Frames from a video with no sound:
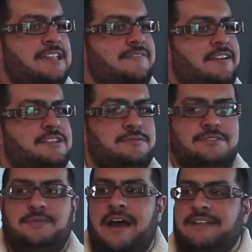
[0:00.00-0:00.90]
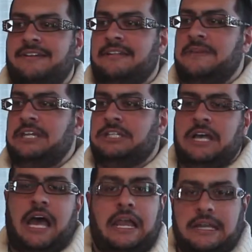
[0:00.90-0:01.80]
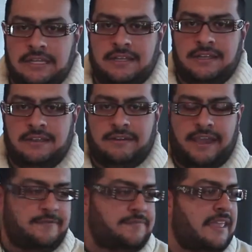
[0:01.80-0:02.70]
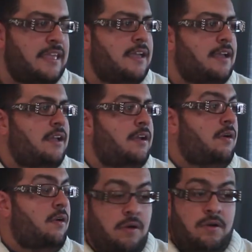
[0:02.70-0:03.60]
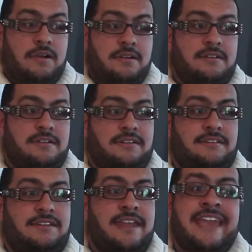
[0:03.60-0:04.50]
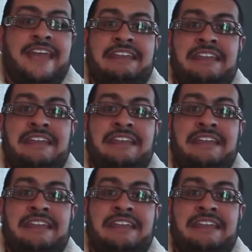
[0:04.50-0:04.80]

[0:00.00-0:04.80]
individuals wandering the beachside. Okay? Or they get